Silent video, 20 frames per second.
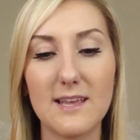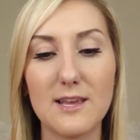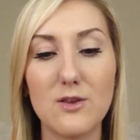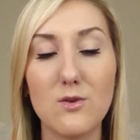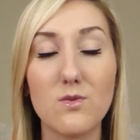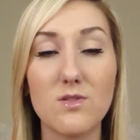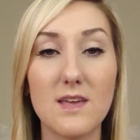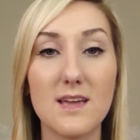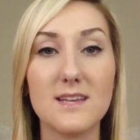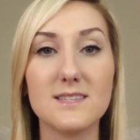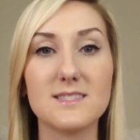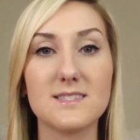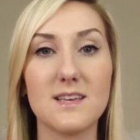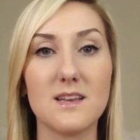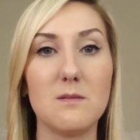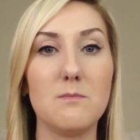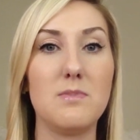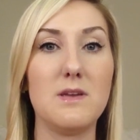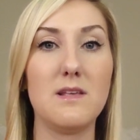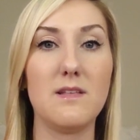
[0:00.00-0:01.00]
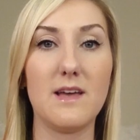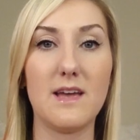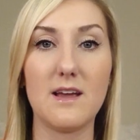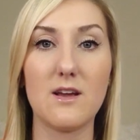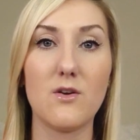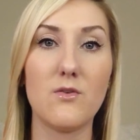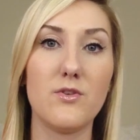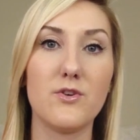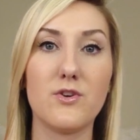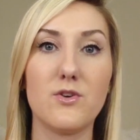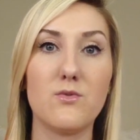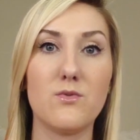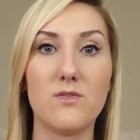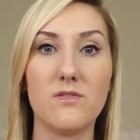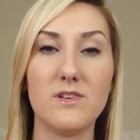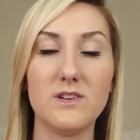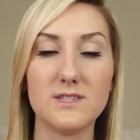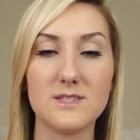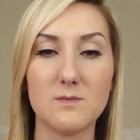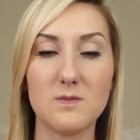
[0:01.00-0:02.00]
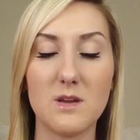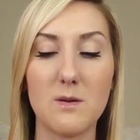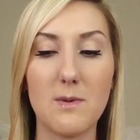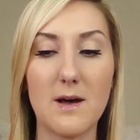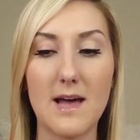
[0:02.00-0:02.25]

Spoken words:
Like, you think it's going to be like, oh, they're going to reveal something